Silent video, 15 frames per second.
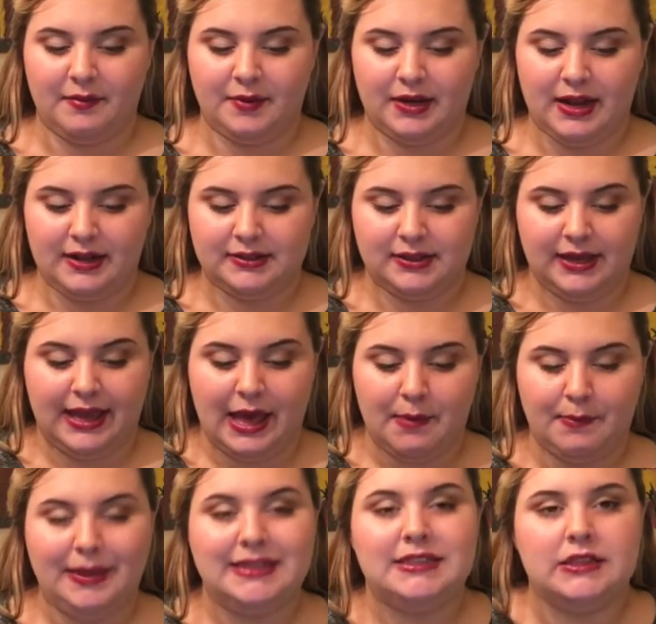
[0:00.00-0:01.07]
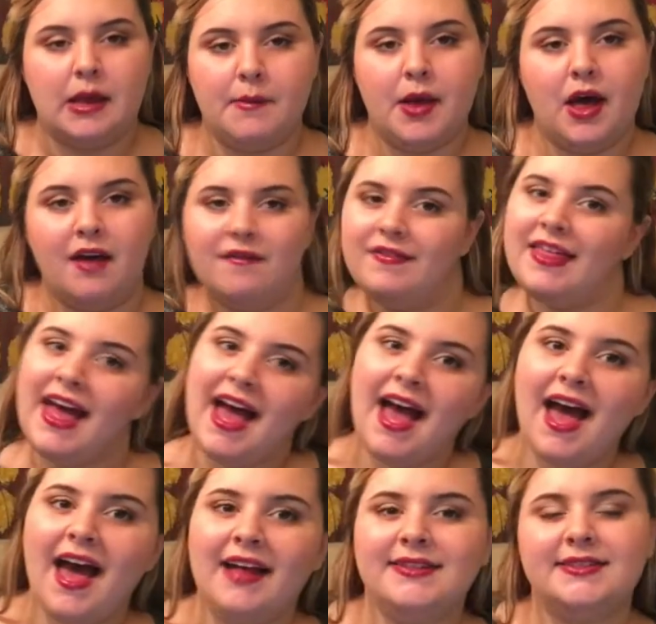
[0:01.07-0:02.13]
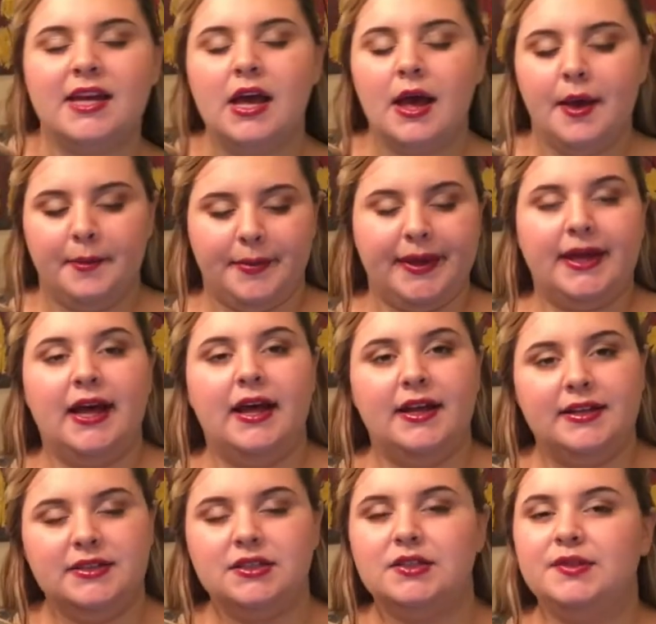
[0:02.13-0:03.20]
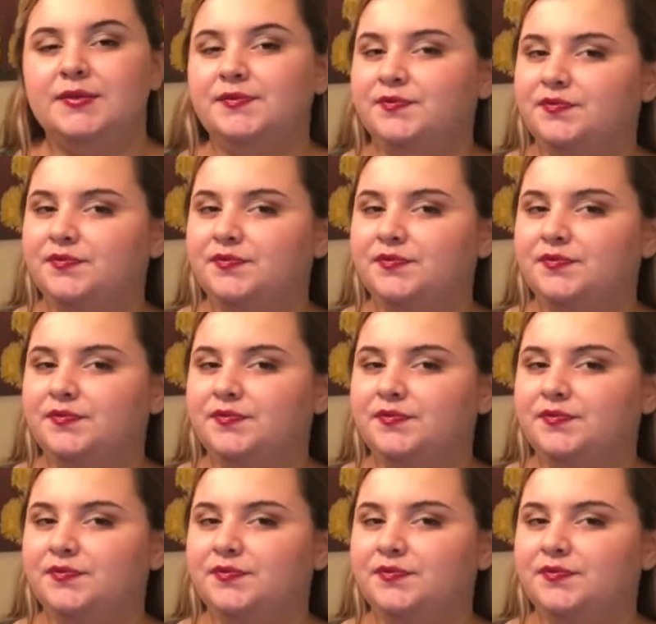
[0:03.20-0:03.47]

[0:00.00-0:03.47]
I'm going to have to get me some of that because